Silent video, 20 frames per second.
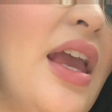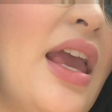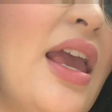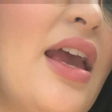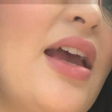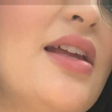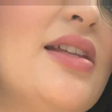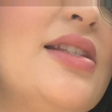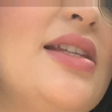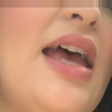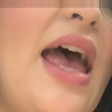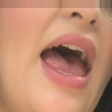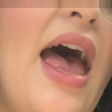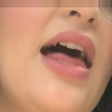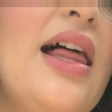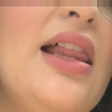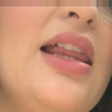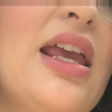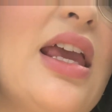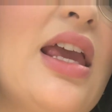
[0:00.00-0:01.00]
and
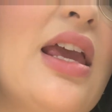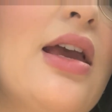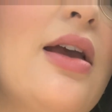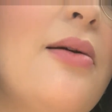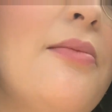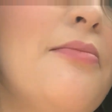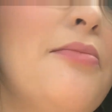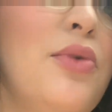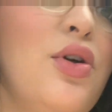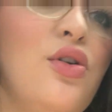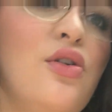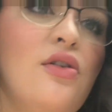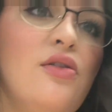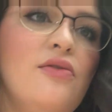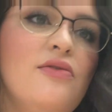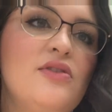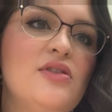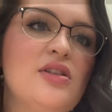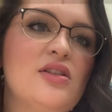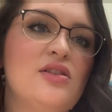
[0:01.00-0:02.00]
Ellie
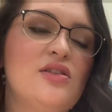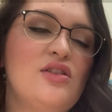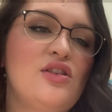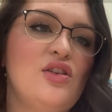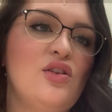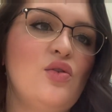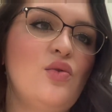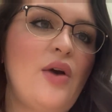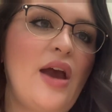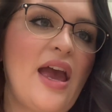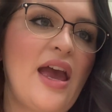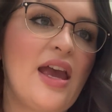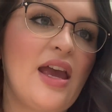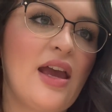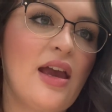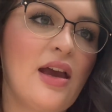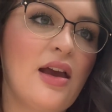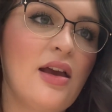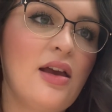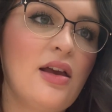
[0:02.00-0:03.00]
moved to
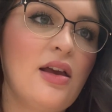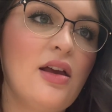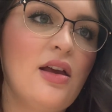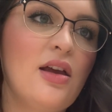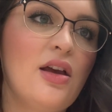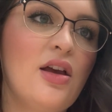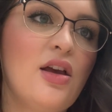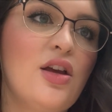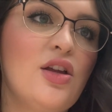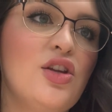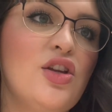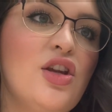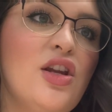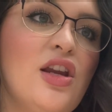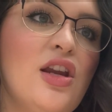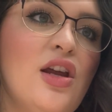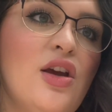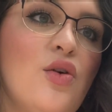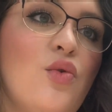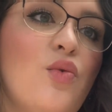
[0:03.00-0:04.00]
a
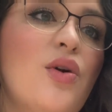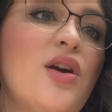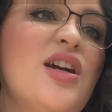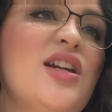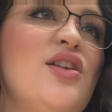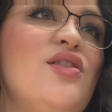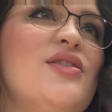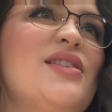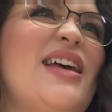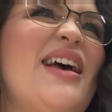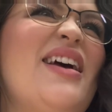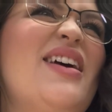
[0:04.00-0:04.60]
new. We're going to use that